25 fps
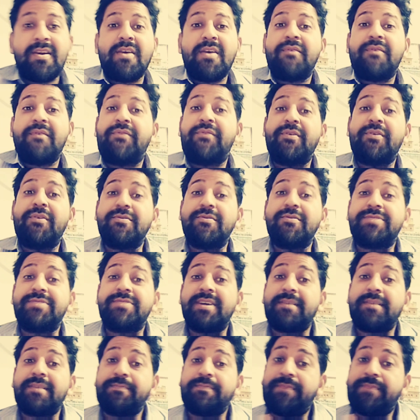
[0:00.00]

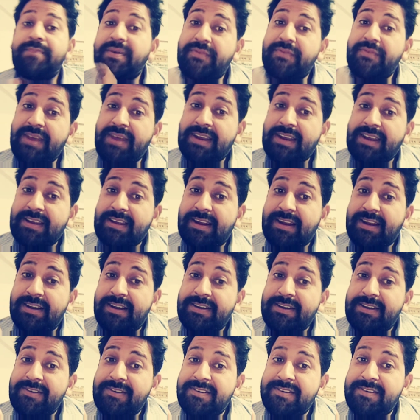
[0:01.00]
future perfect
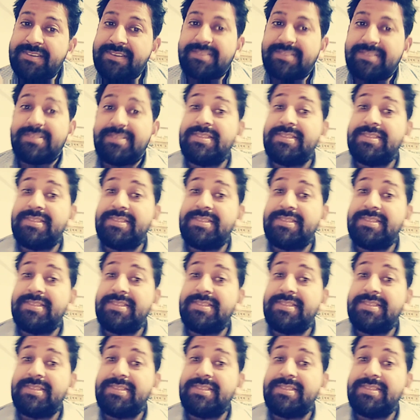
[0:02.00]
continuous,